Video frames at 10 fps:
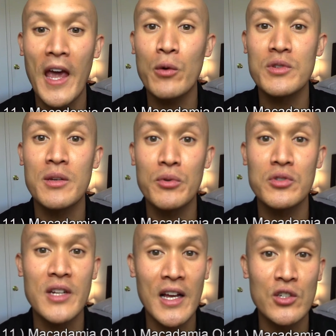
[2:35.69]
and resembles
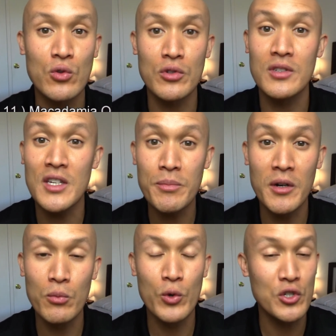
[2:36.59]
natural
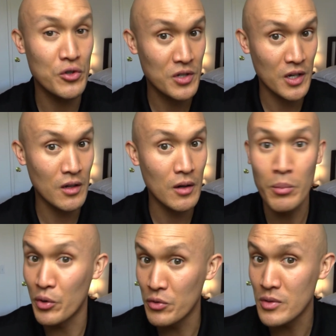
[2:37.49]
sebum which your skin
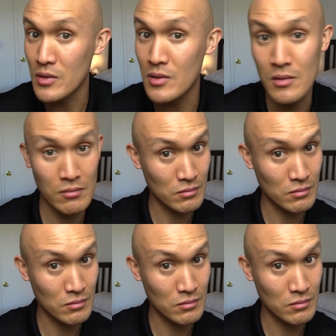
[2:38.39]
produces.